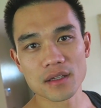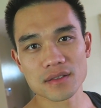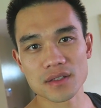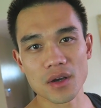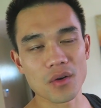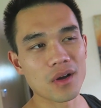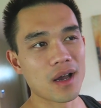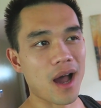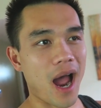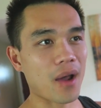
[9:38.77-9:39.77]
So
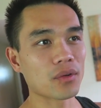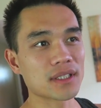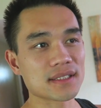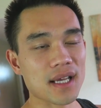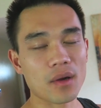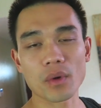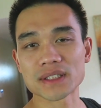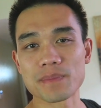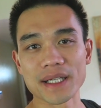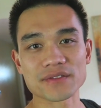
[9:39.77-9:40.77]
I will decide
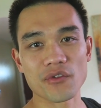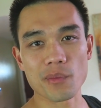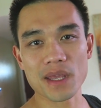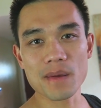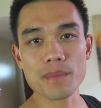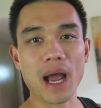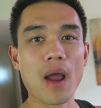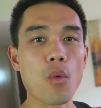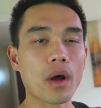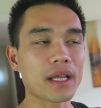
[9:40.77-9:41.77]
what's best for me, but
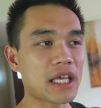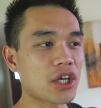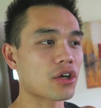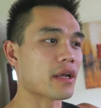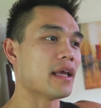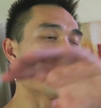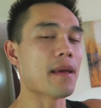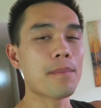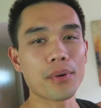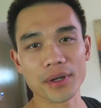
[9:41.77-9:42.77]
I want to hear an
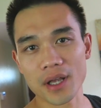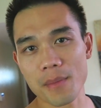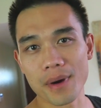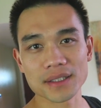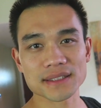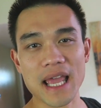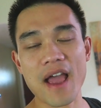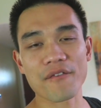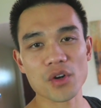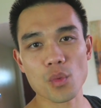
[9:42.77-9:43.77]
input amongst
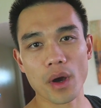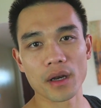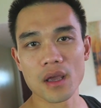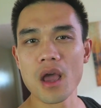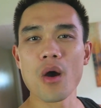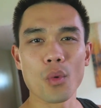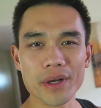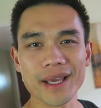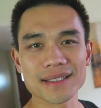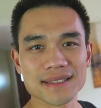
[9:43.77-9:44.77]
everyone.
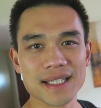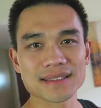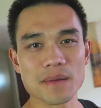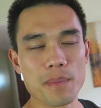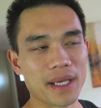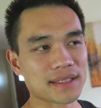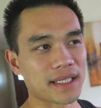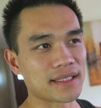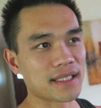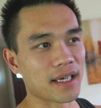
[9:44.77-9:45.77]
What do you guys think is the best
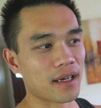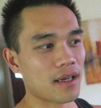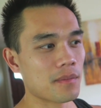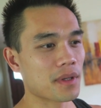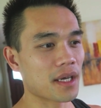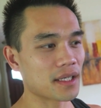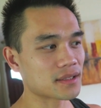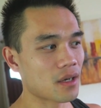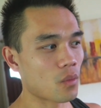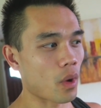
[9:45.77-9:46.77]
idea?
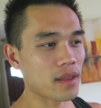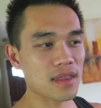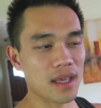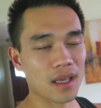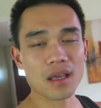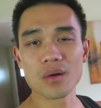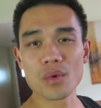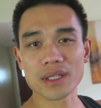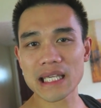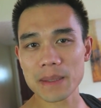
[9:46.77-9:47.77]
Because one thing,
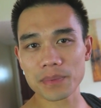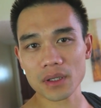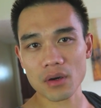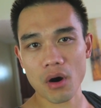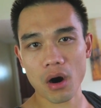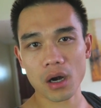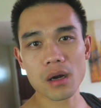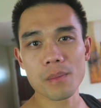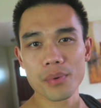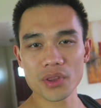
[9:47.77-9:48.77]
we keep the
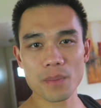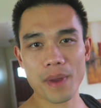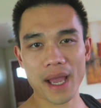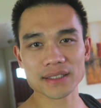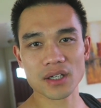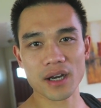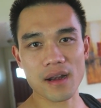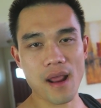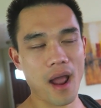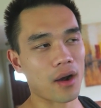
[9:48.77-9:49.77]
car, put the bags on
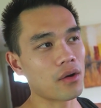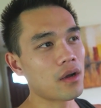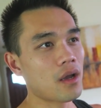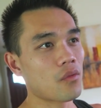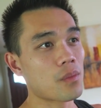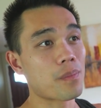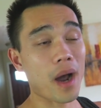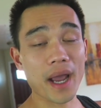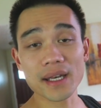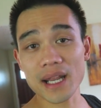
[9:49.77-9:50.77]
it now, we
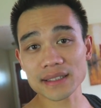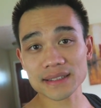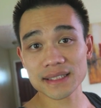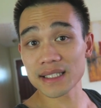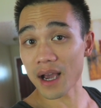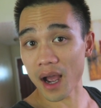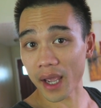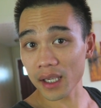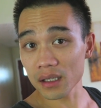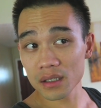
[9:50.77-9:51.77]
buy an
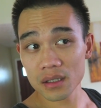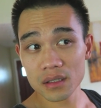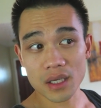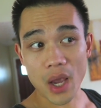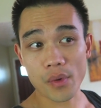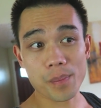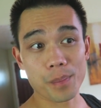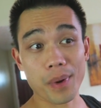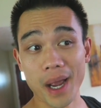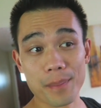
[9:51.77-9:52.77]
STI, and we
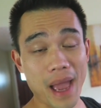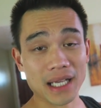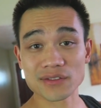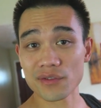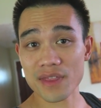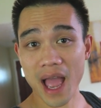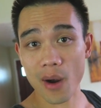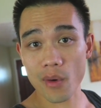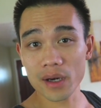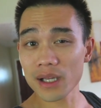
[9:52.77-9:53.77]
buy bags for
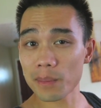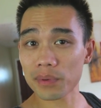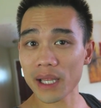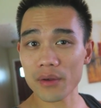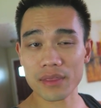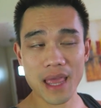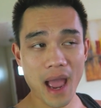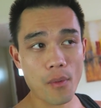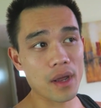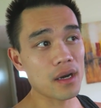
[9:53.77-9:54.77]
that one and play with
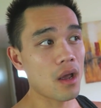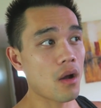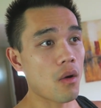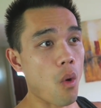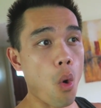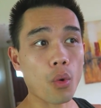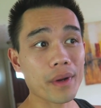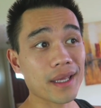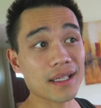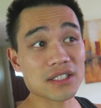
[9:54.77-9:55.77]
that one, or
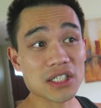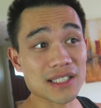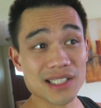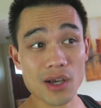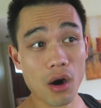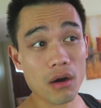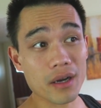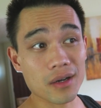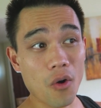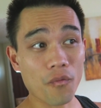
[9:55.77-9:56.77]
we get a
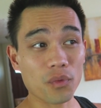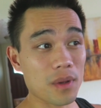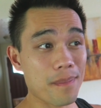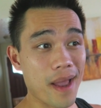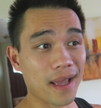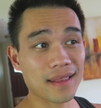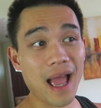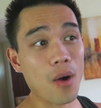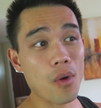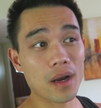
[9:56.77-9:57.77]
GTR and hopefully bag
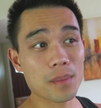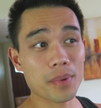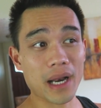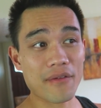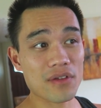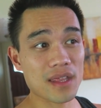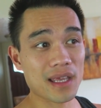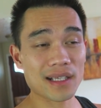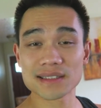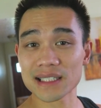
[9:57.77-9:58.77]
that one, but
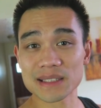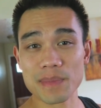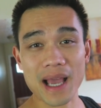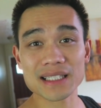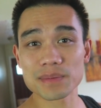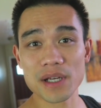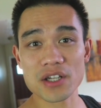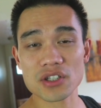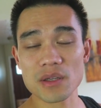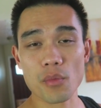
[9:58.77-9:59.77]
everything gets
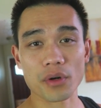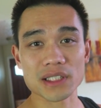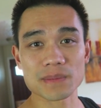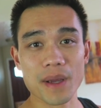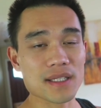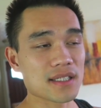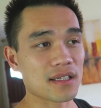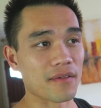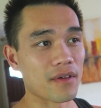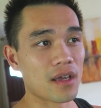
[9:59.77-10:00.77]
exponentially more
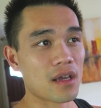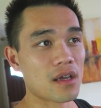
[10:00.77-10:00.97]
expensive.